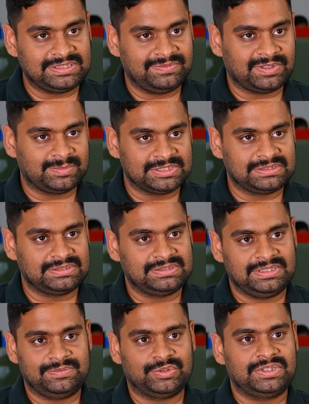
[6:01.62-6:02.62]
from us.
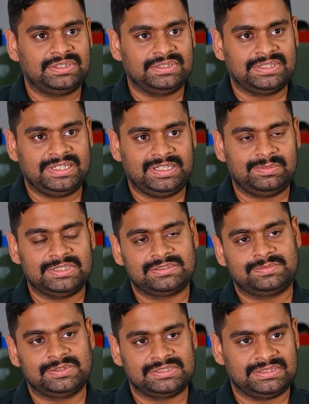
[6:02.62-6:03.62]
They wanted a
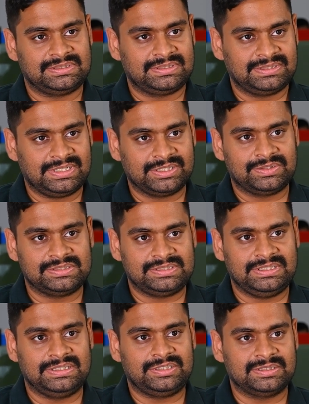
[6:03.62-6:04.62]
90%+
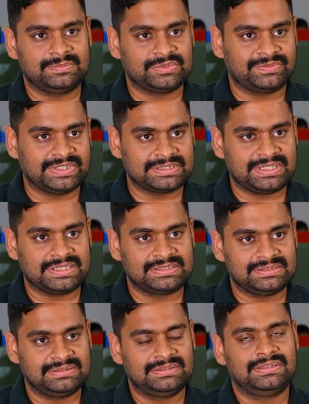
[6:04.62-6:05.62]
accuracy in terms of
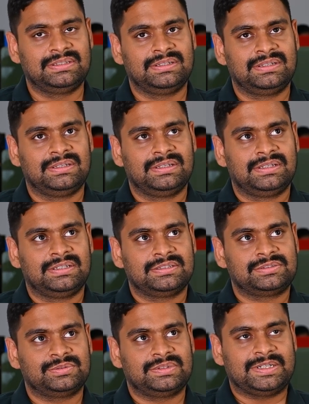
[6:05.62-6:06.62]
extraction.
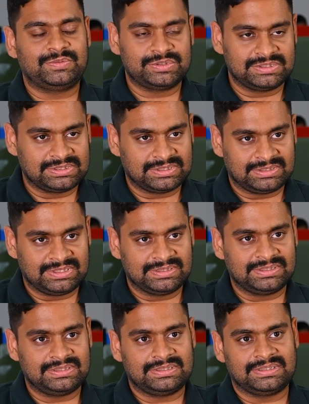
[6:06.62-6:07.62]
So that was
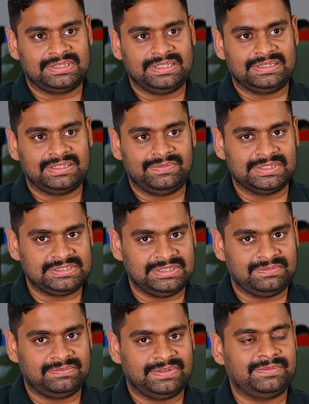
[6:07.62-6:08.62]
another thing that we
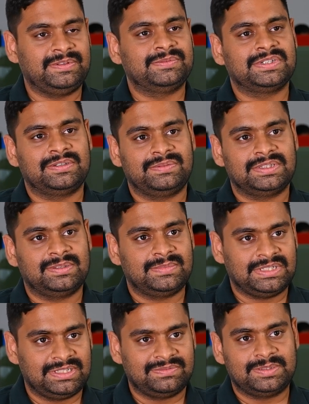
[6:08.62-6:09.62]
achieved, where we were giving them
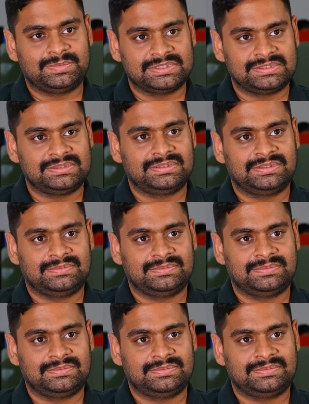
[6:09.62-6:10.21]
95%+